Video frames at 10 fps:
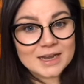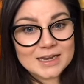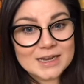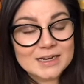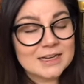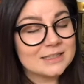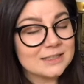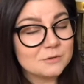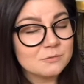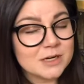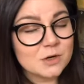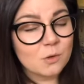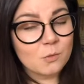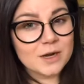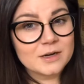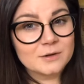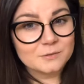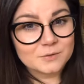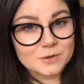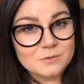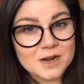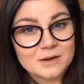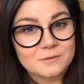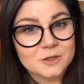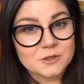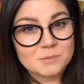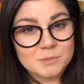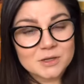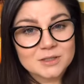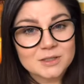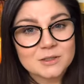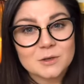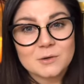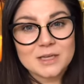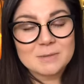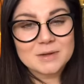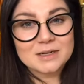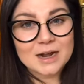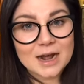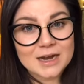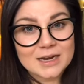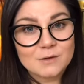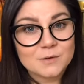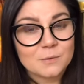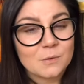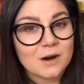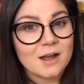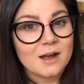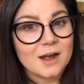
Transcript: and I did read quite a few nonfiction books, so keep an eye out for